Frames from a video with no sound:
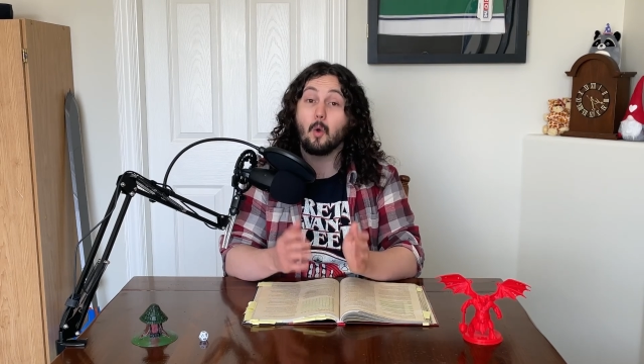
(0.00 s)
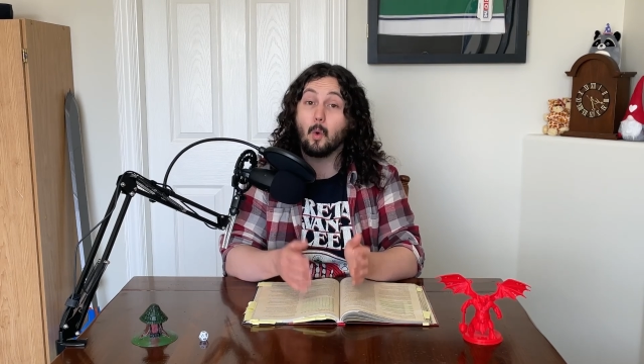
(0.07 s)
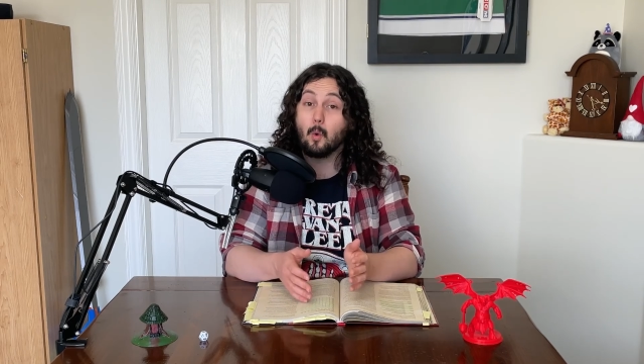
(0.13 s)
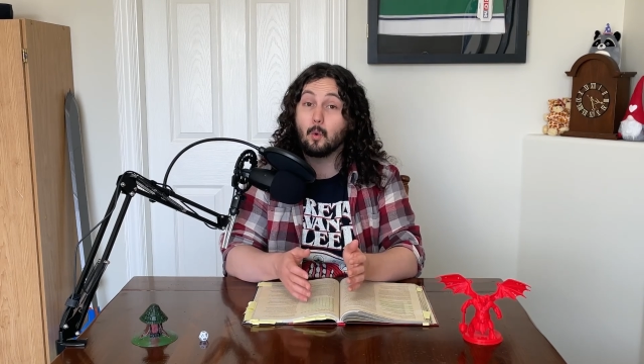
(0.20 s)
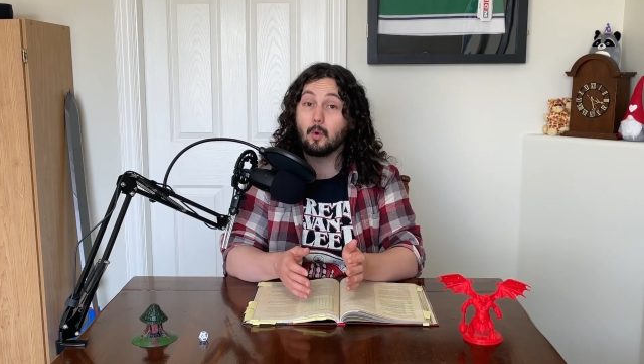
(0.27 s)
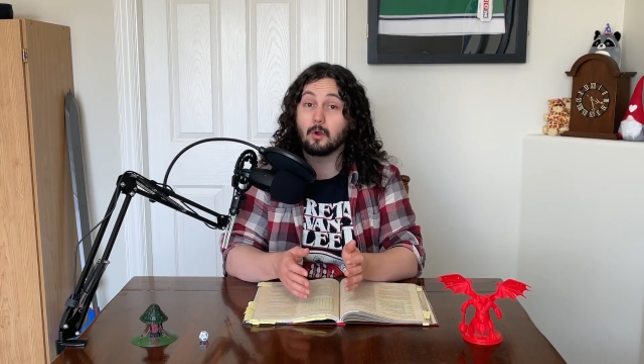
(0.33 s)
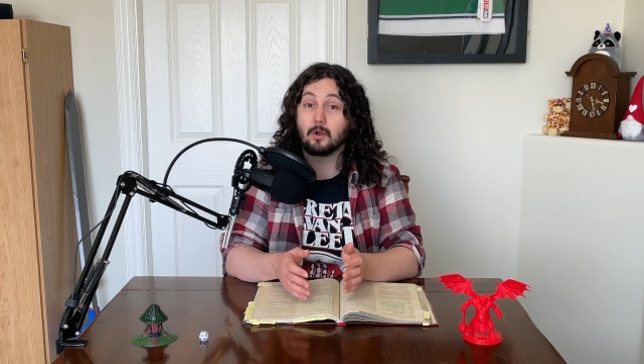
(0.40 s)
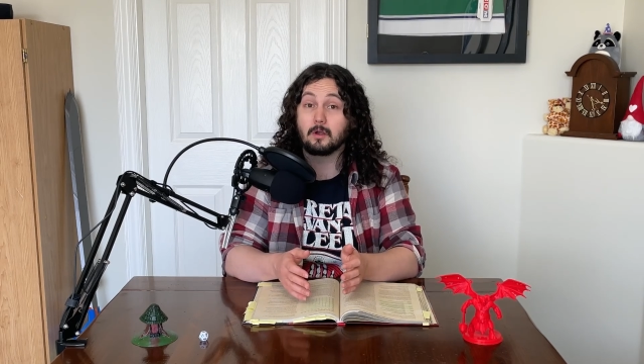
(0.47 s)

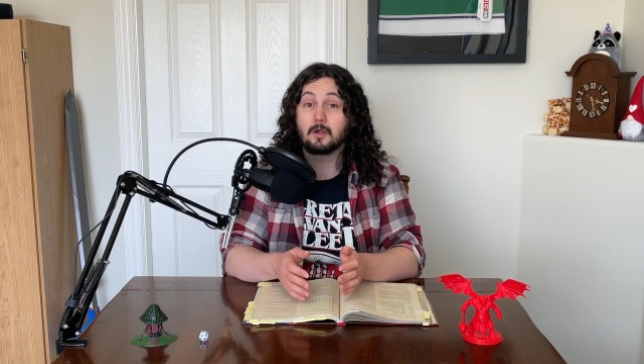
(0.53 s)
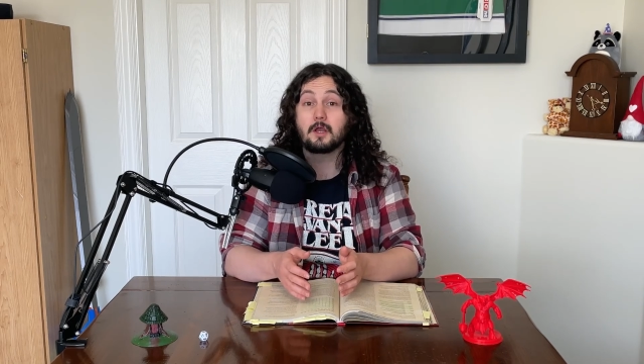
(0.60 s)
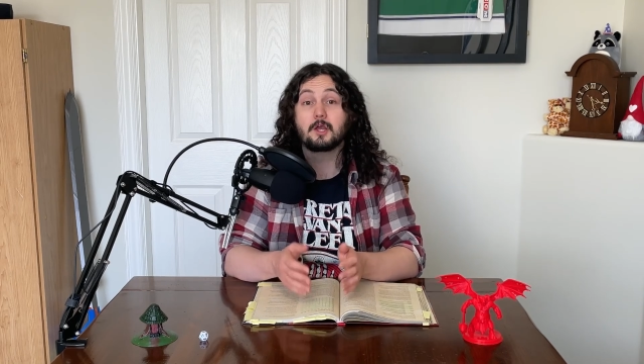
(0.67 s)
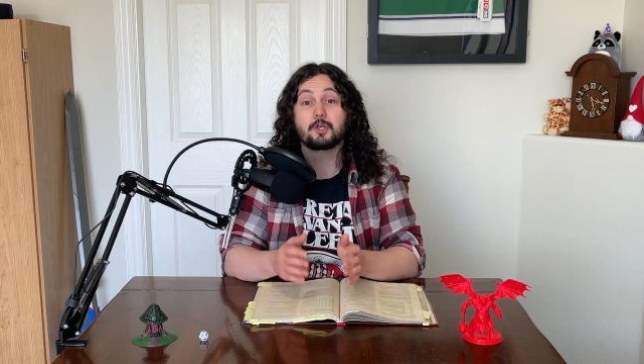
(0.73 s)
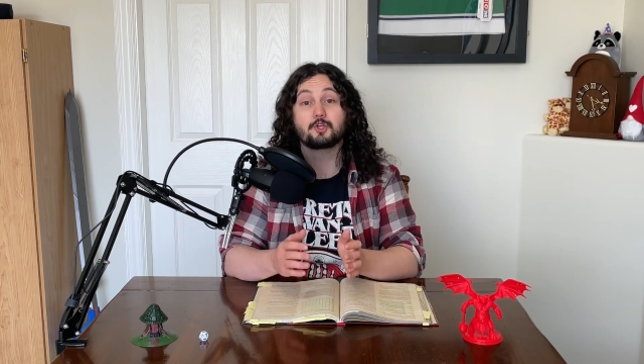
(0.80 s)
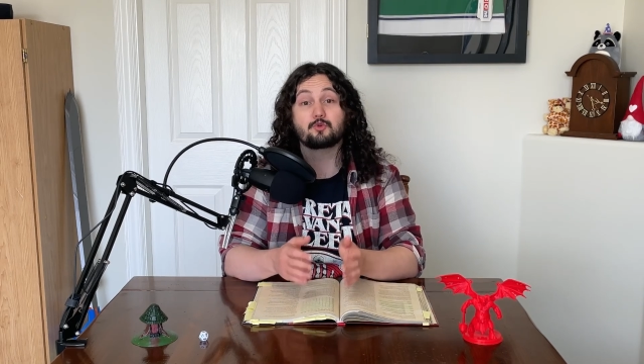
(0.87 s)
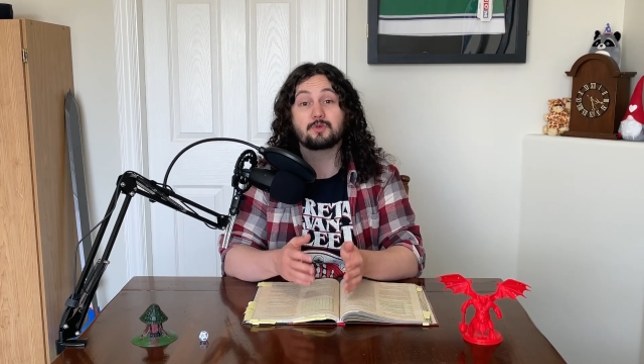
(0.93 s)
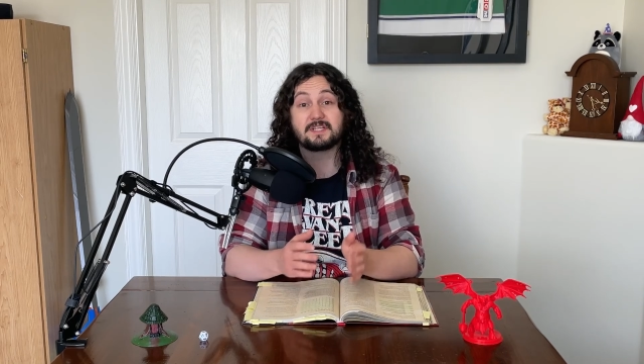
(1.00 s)
or
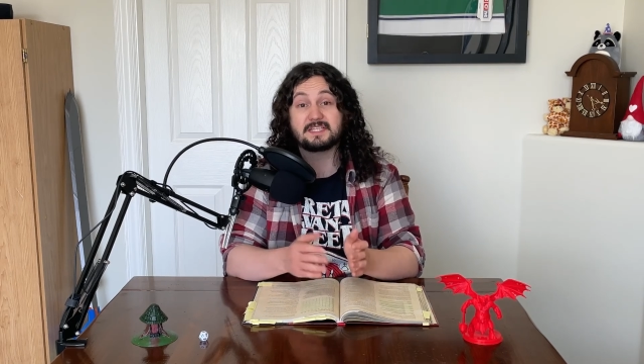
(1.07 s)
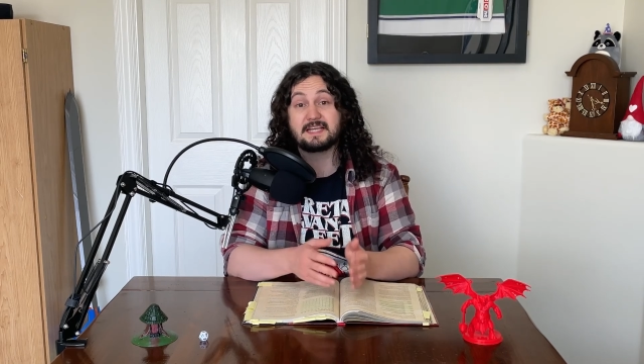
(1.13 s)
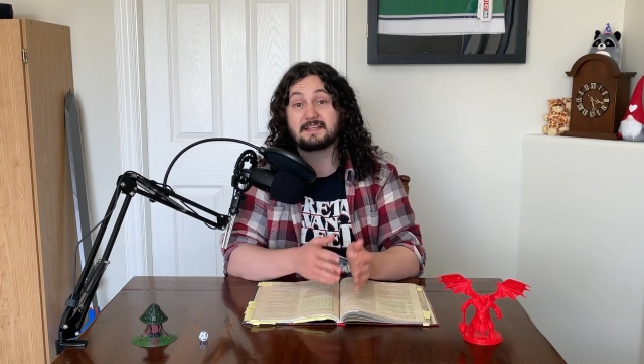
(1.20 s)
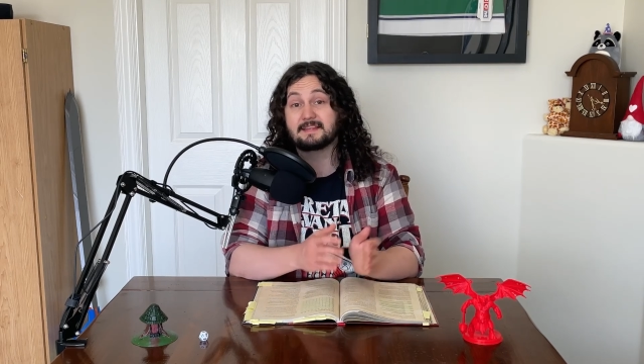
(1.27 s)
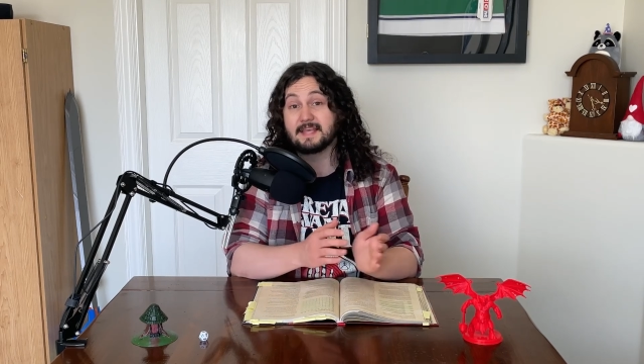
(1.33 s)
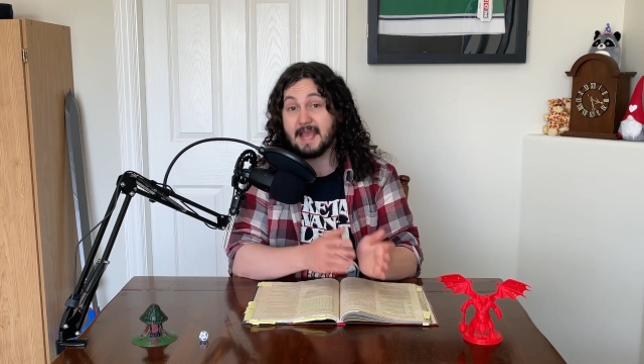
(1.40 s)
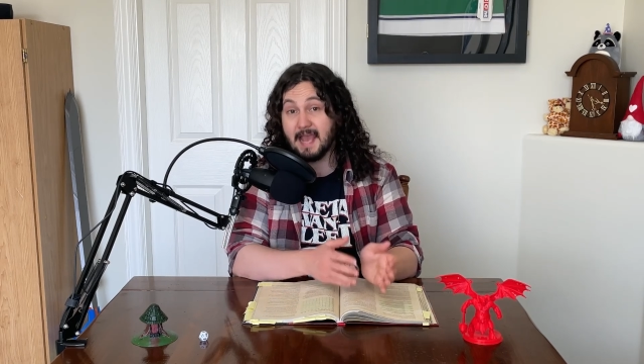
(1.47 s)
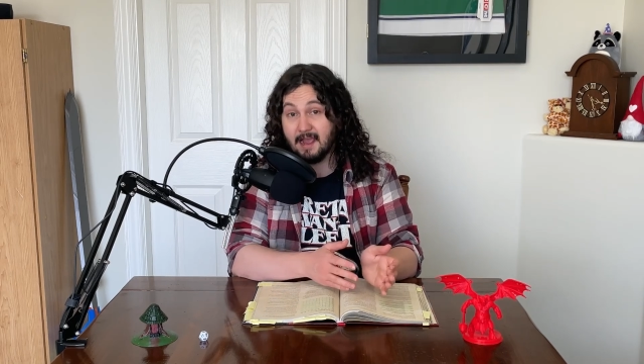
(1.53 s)
you could
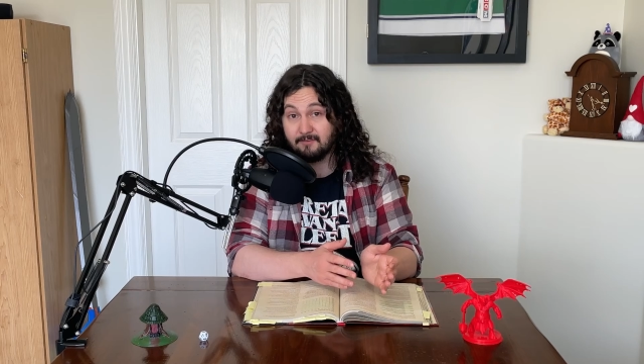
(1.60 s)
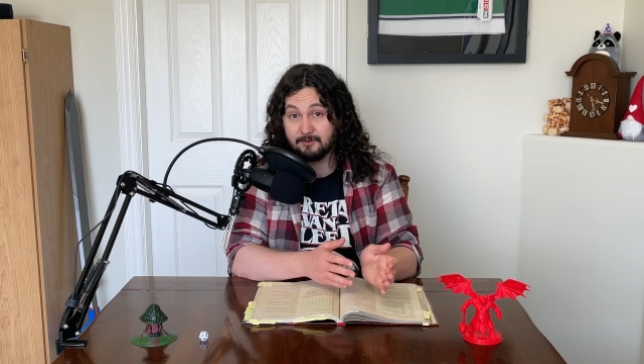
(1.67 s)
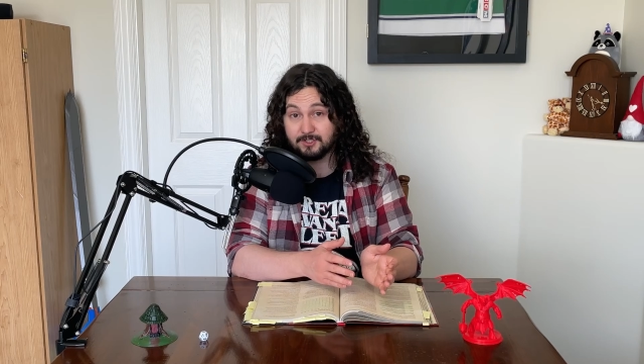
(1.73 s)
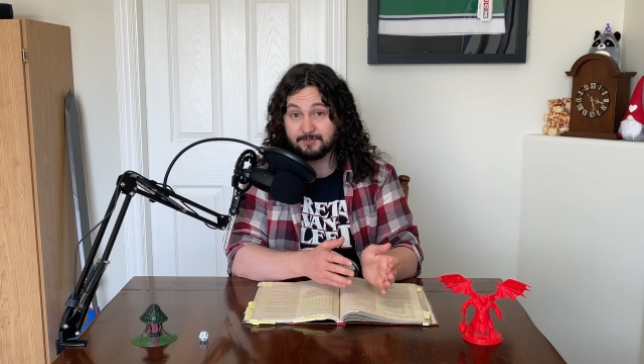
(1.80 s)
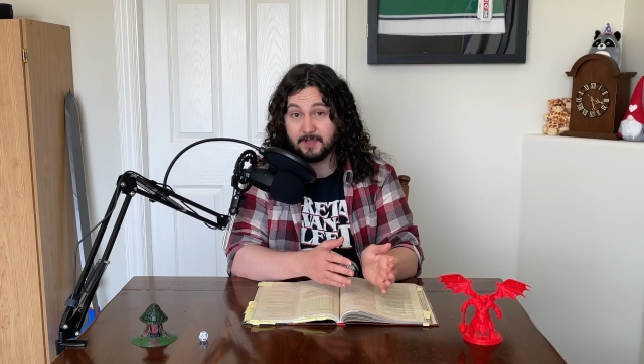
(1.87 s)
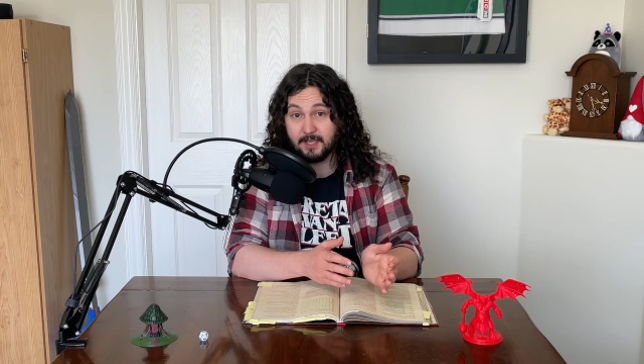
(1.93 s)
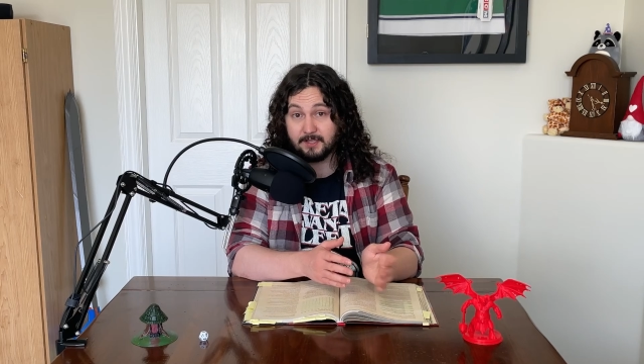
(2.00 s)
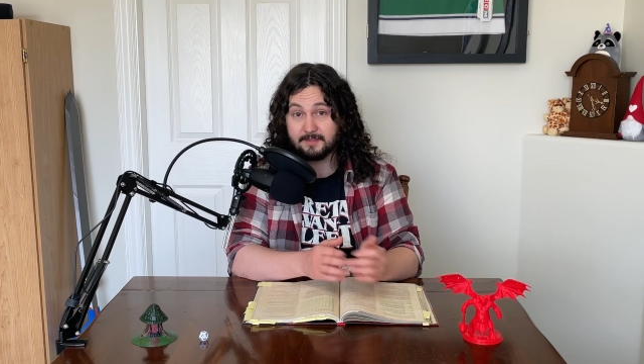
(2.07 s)
take the
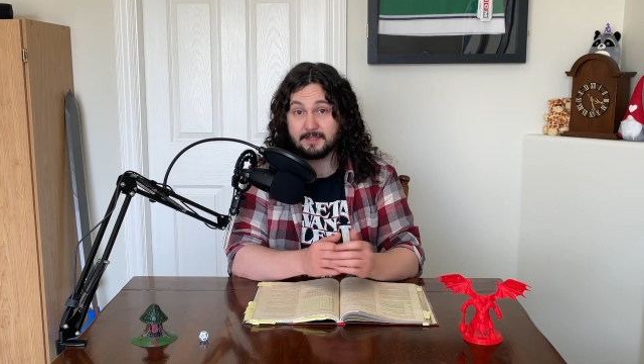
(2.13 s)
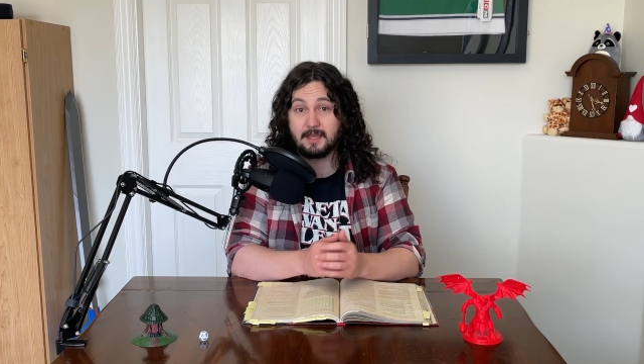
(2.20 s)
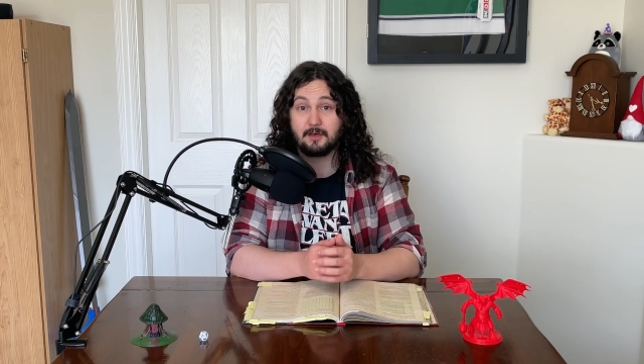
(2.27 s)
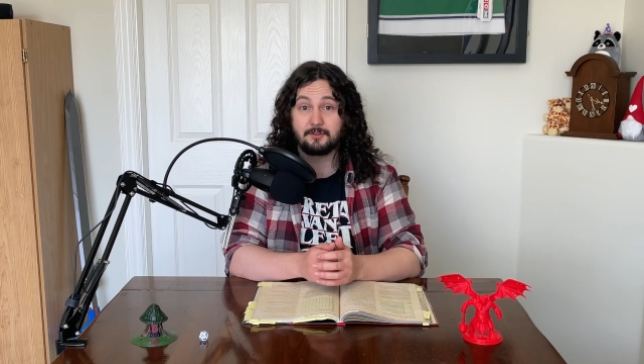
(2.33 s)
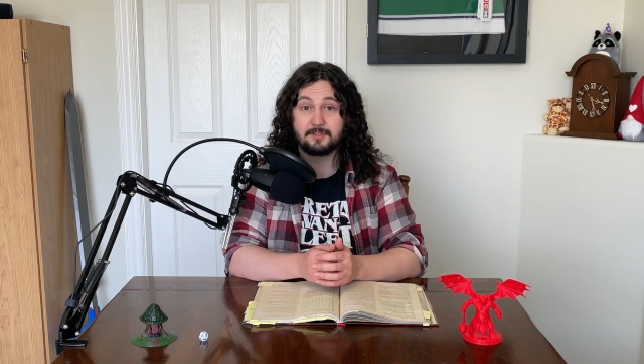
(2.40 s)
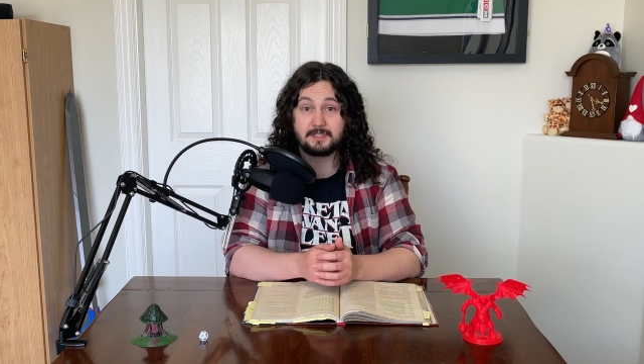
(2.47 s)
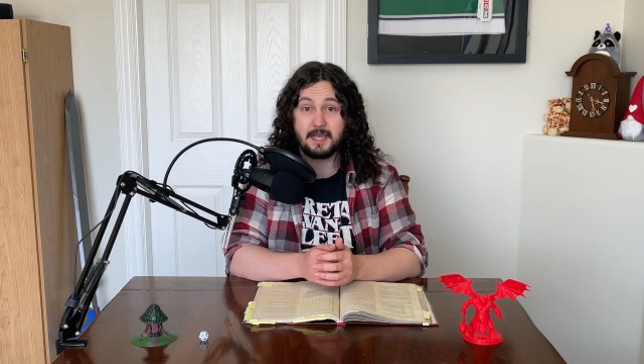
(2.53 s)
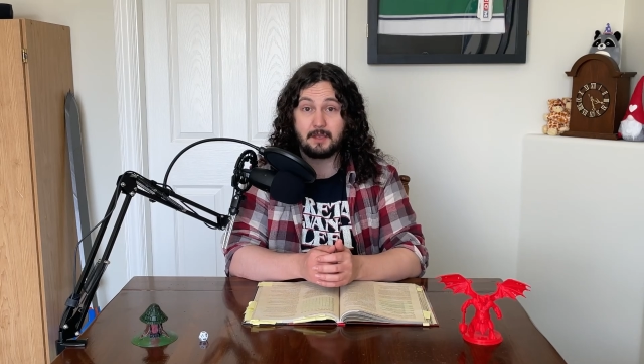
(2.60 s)
average value of the
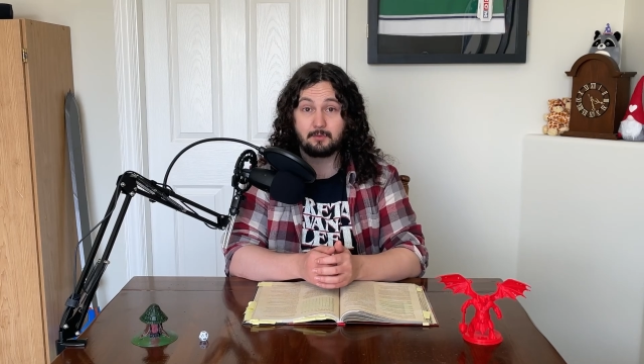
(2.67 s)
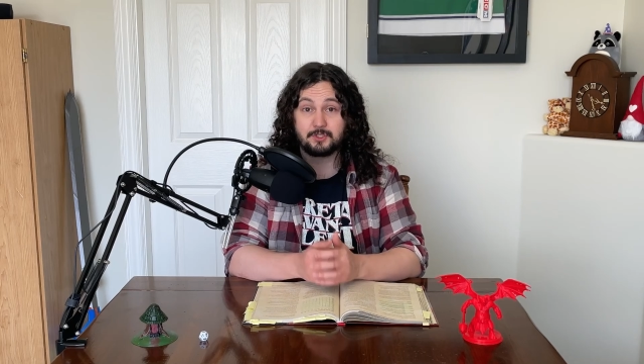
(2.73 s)
health die,